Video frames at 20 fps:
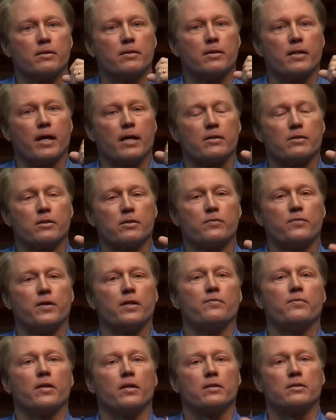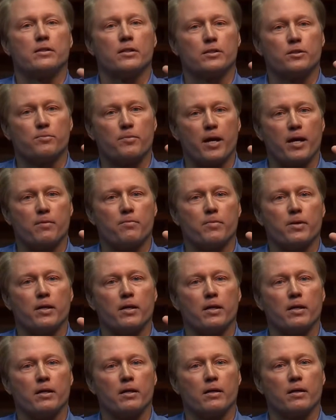that the DaVita Village has made
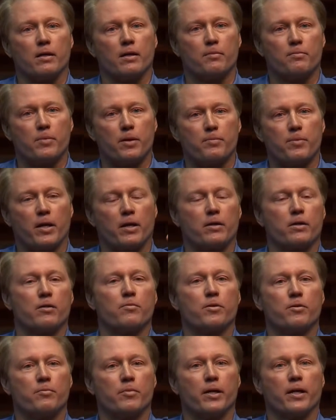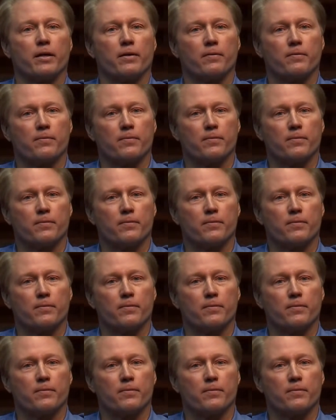me a, a better human being.